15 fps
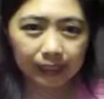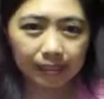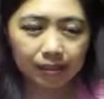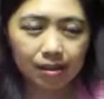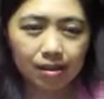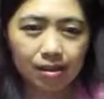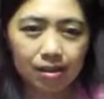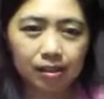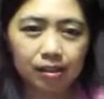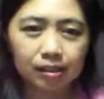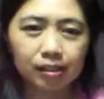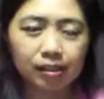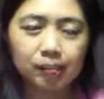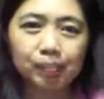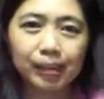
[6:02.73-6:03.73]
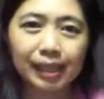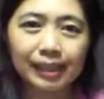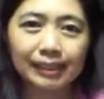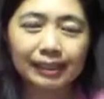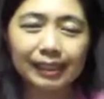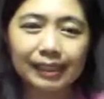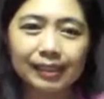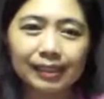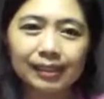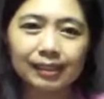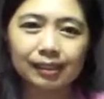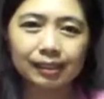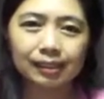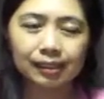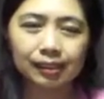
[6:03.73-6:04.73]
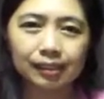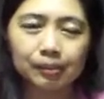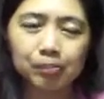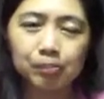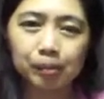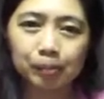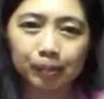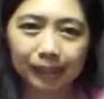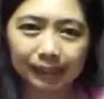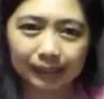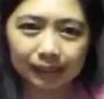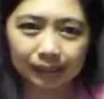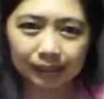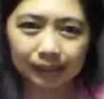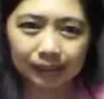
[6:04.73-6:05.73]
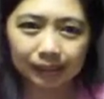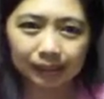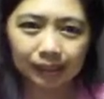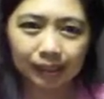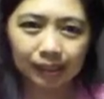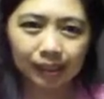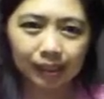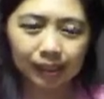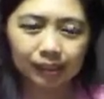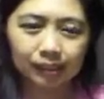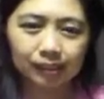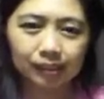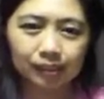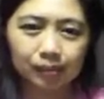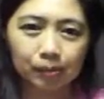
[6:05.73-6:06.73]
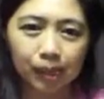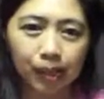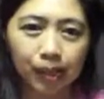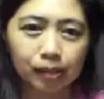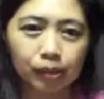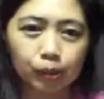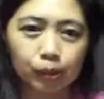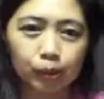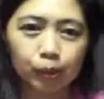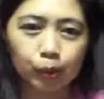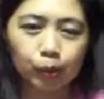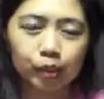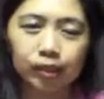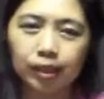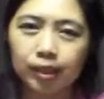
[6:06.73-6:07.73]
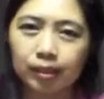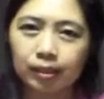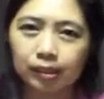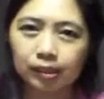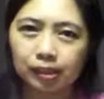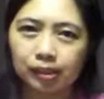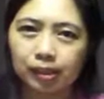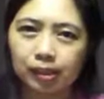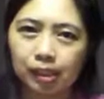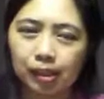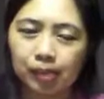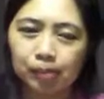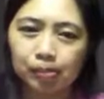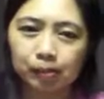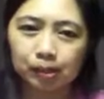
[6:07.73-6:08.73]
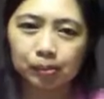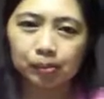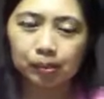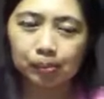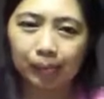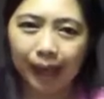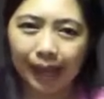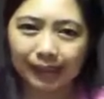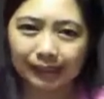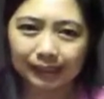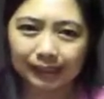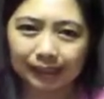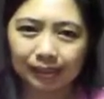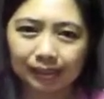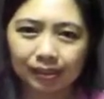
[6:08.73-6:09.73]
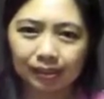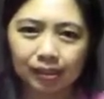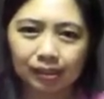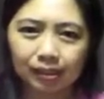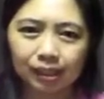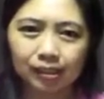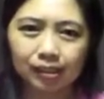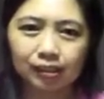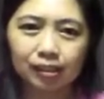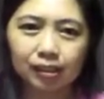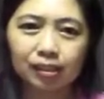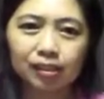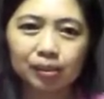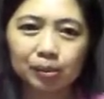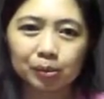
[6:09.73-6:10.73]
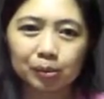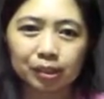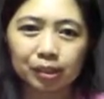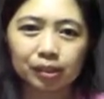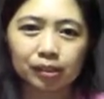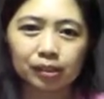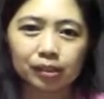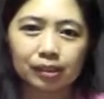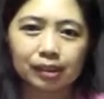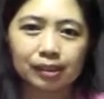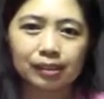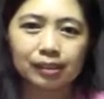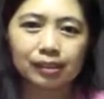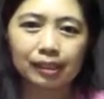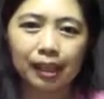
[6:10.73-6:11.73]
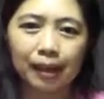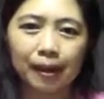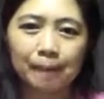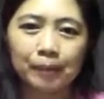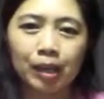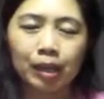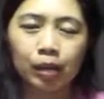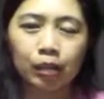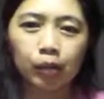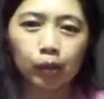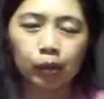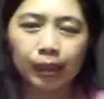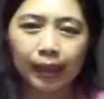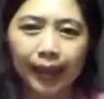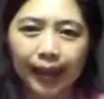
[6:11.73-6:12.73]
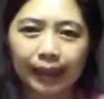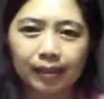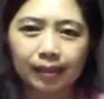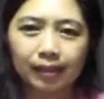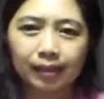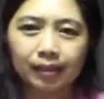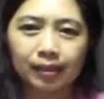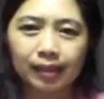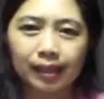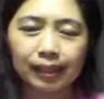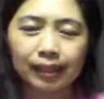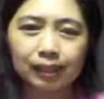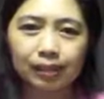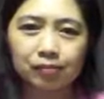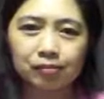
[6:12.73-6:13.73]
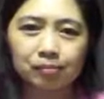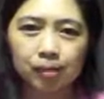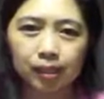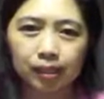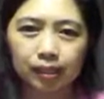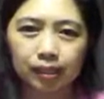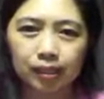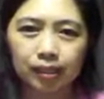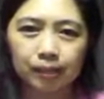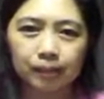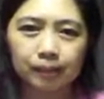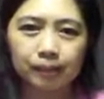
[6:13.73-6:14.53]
they are in the present, okay, simple present. Yes, no, were here is simple past. Okay, so nothing to worry, so it's still the same. You only add the negative part here.